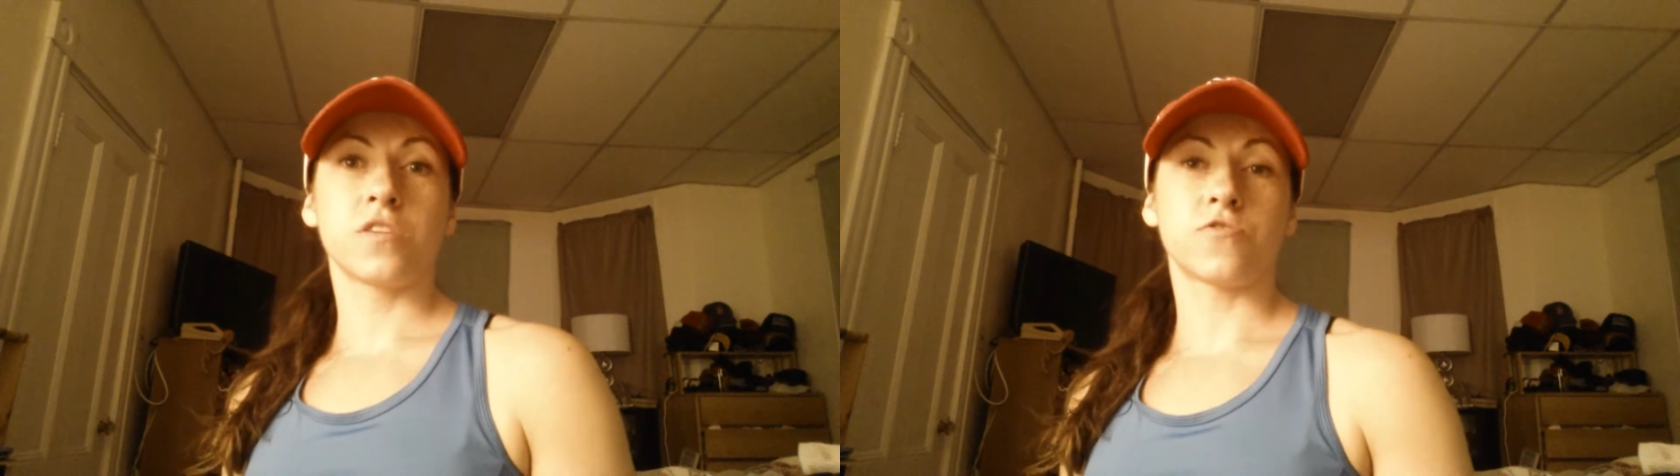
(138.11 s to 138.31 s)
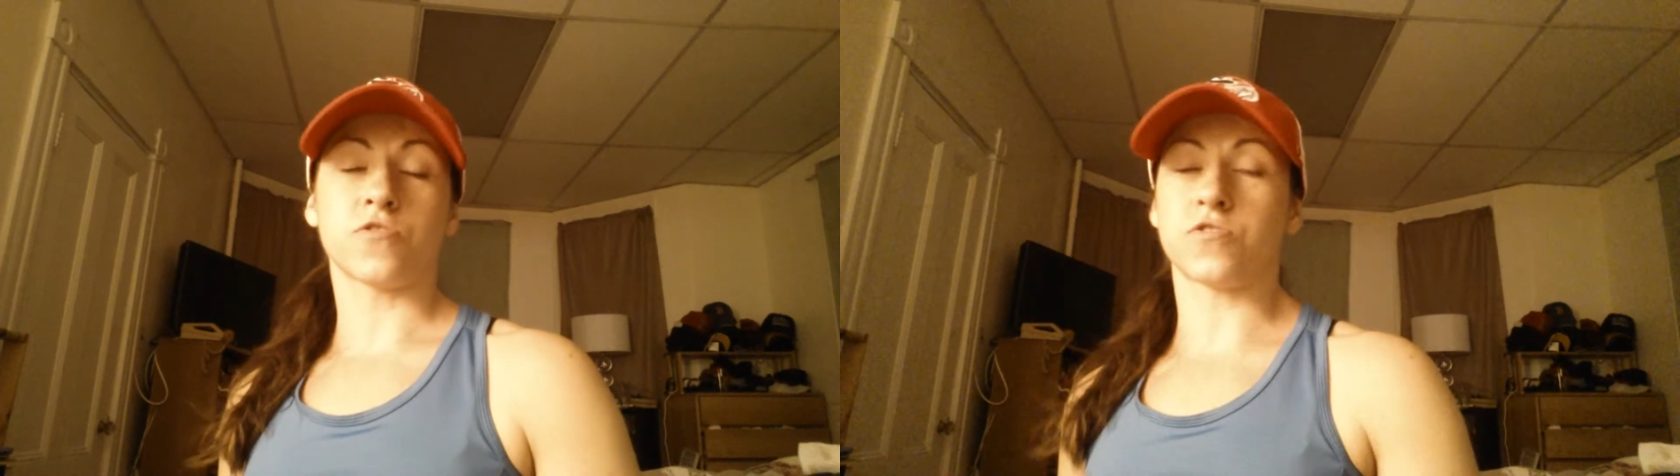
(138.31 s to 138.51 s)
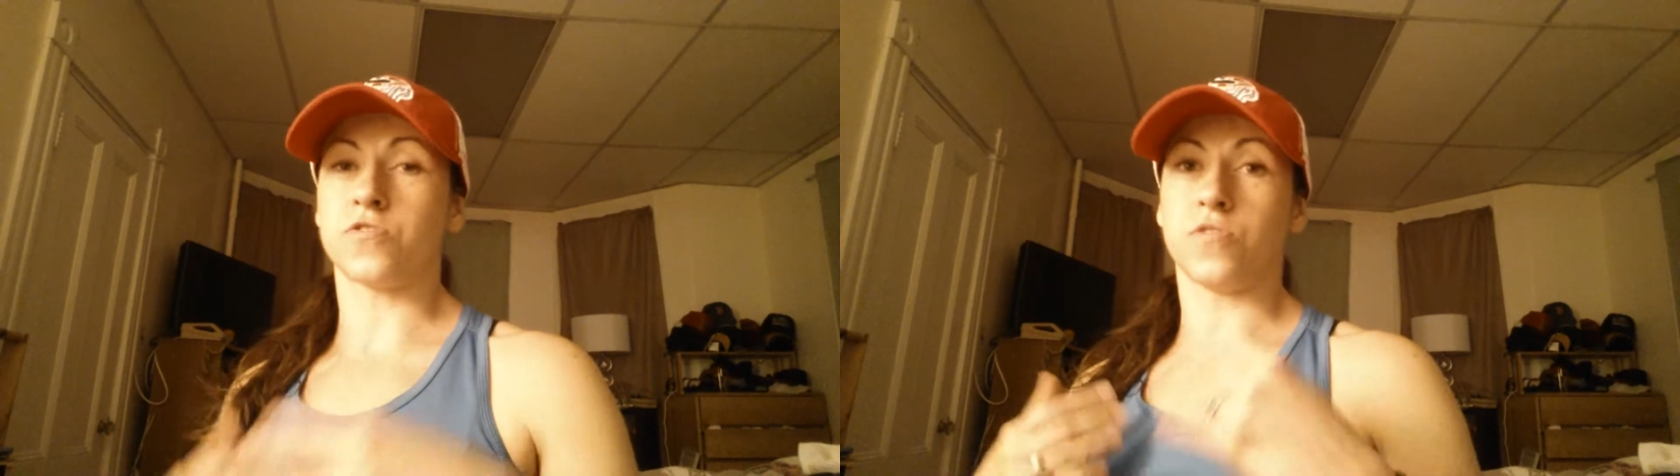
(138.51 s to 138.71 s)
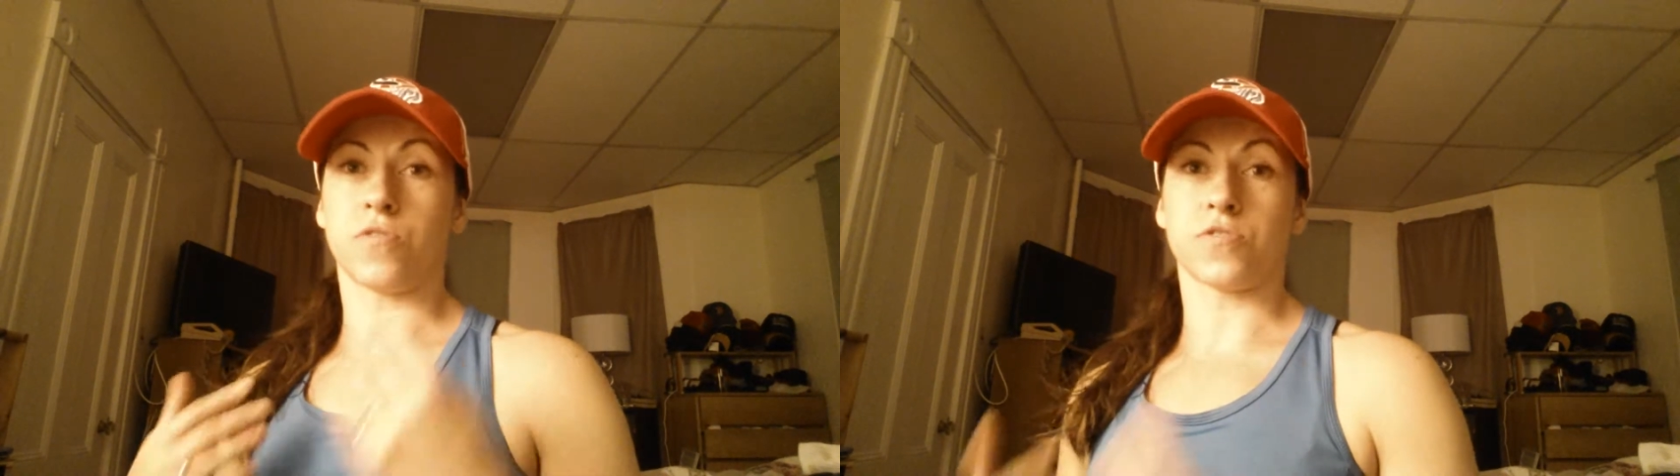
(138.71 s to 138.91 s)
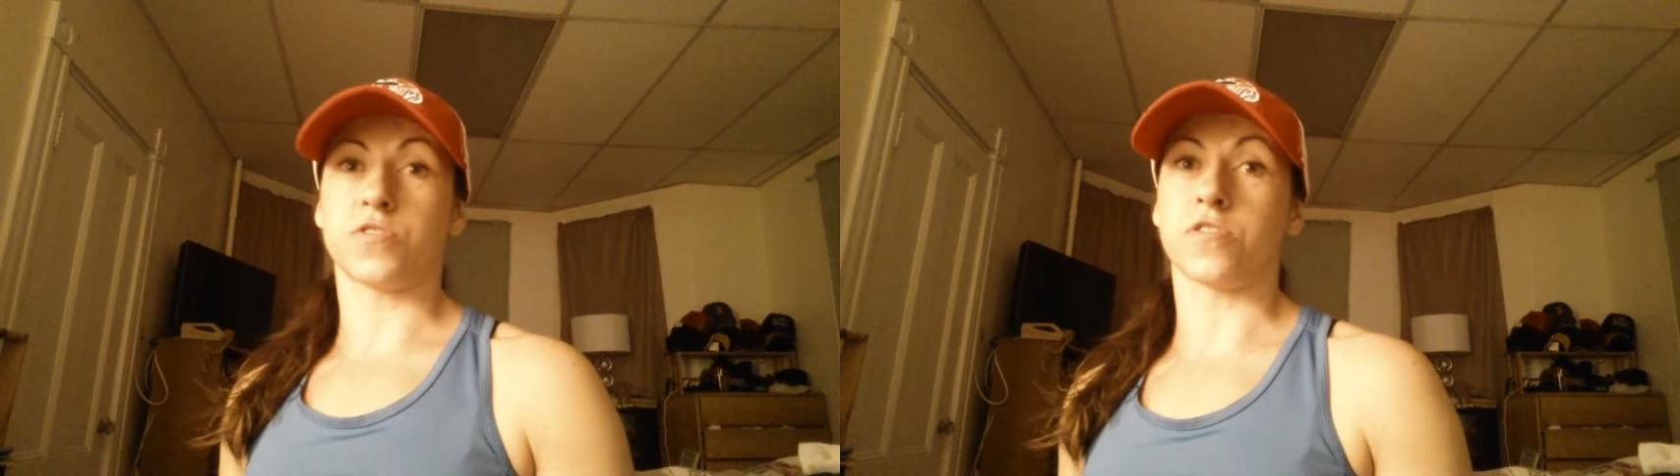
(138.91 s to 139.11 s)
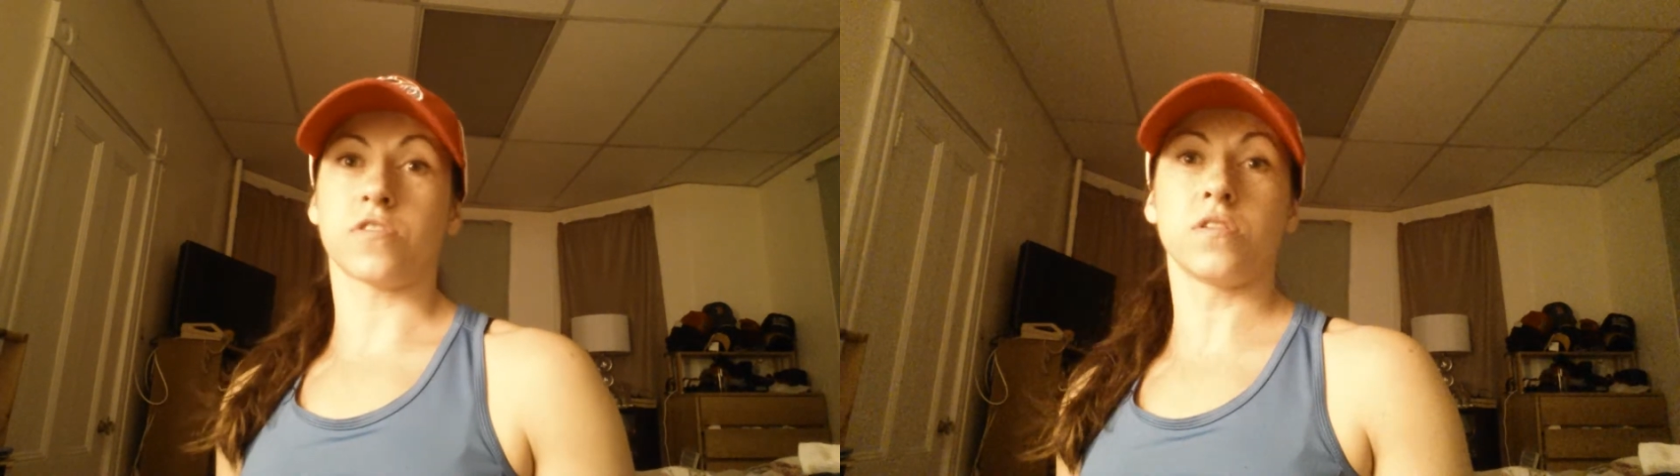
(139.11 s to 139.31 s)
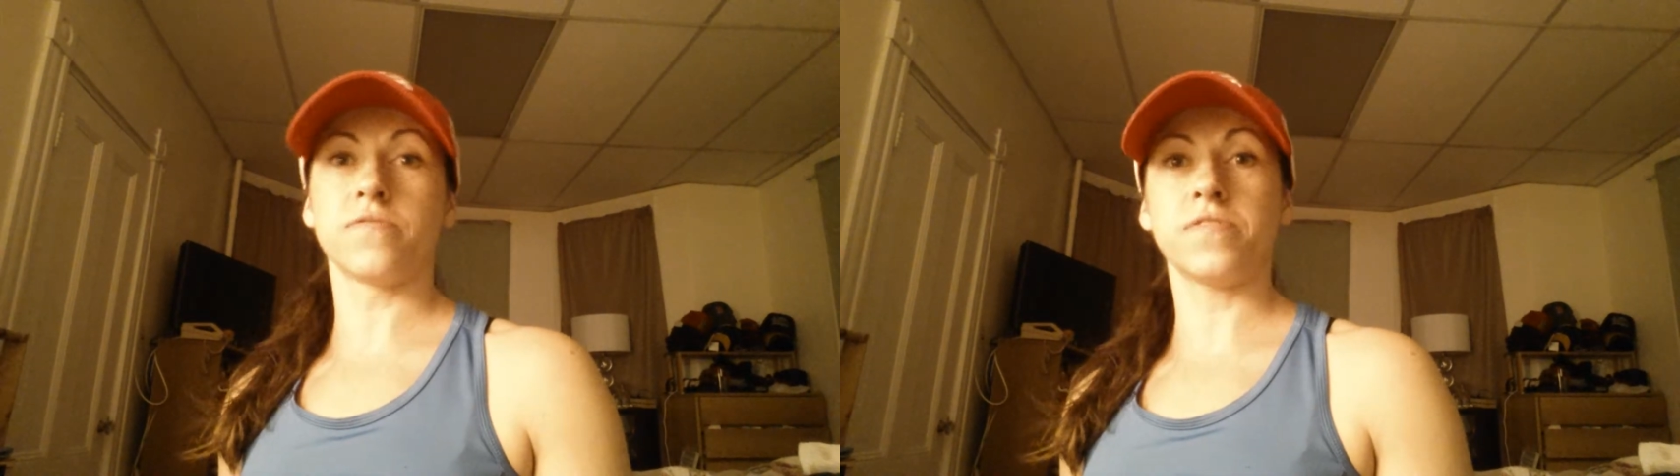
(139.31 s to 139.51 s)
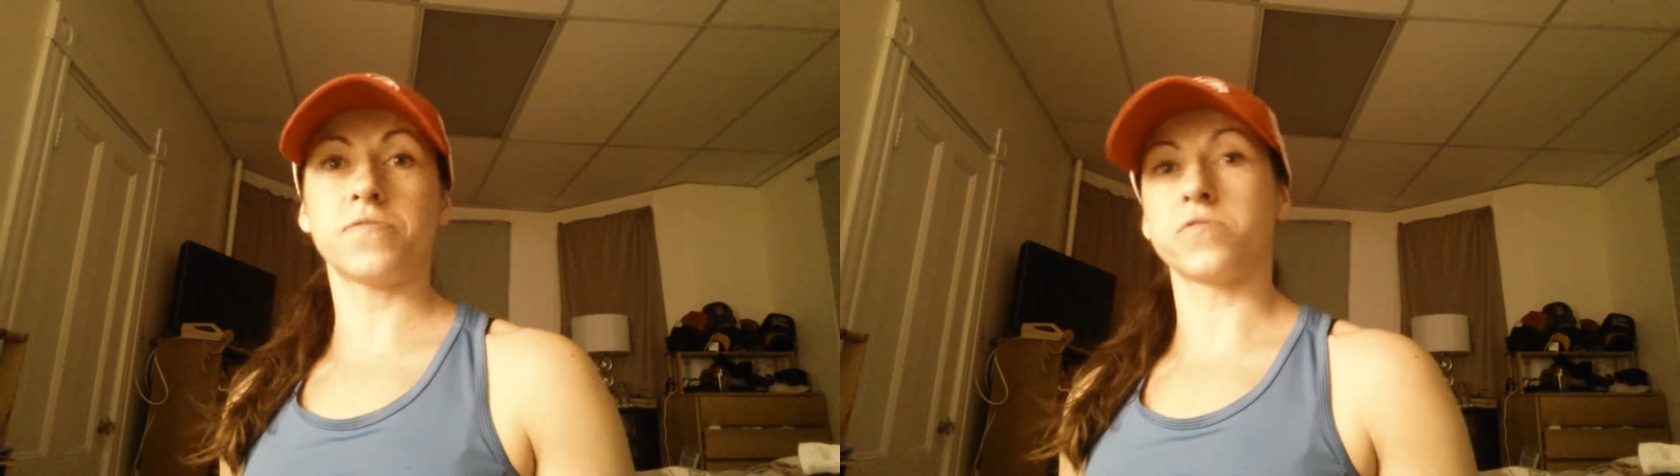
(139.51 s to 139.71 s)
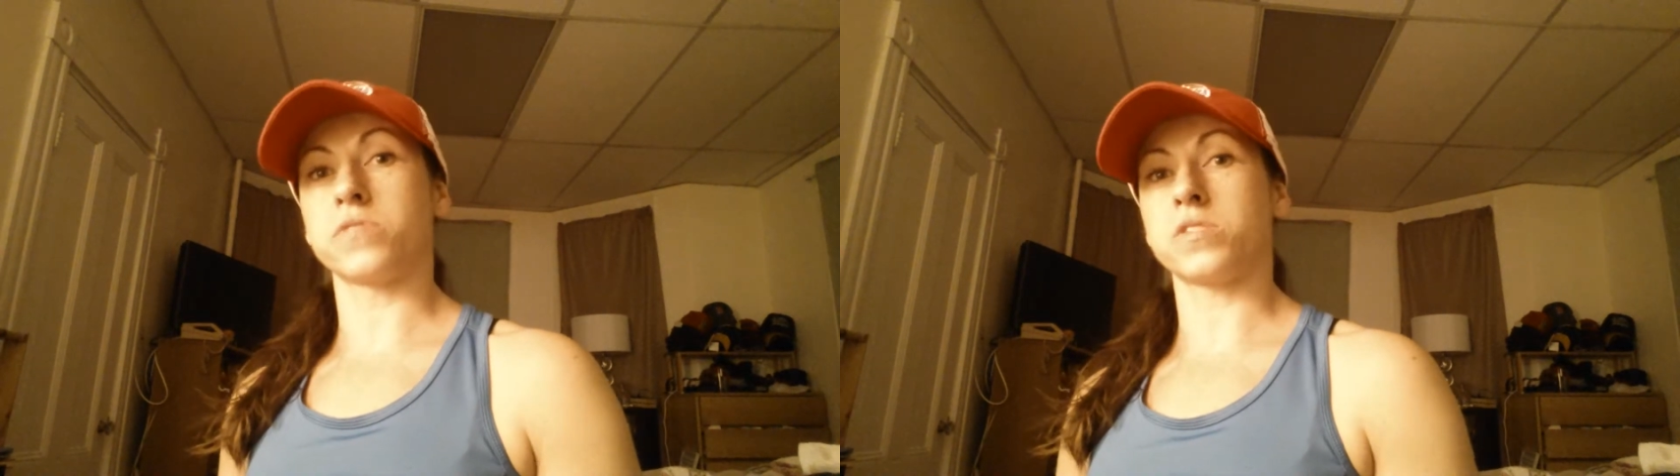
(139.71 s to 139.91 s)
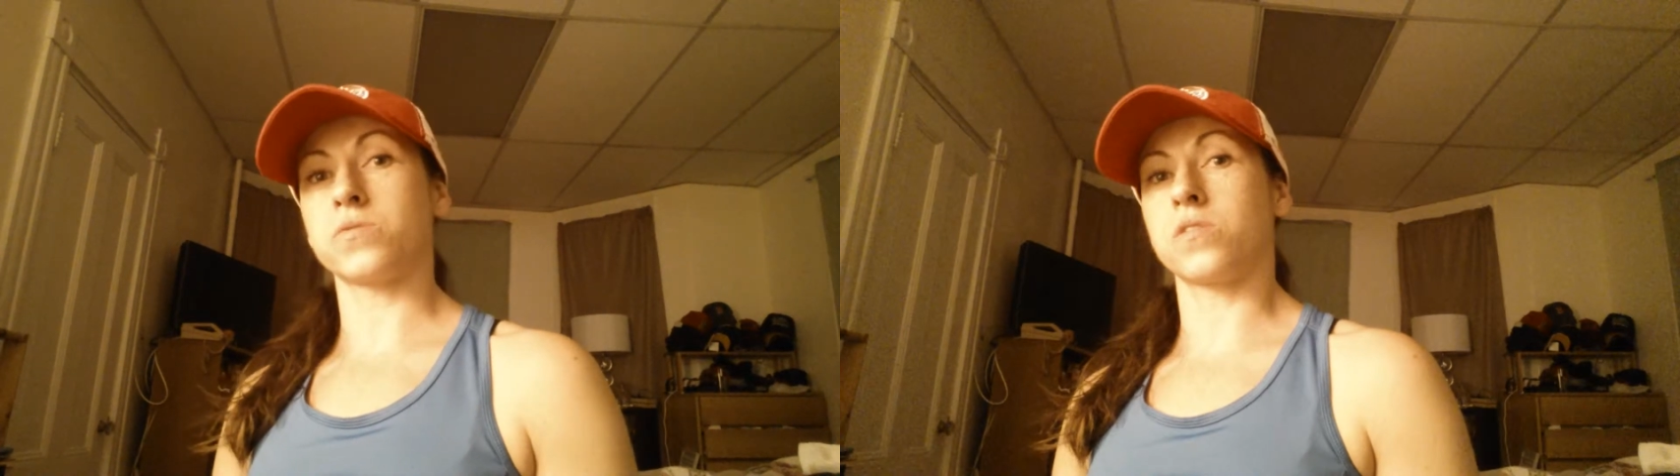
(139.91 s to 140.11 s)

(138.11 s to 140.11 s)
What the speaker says: just your circle of influence,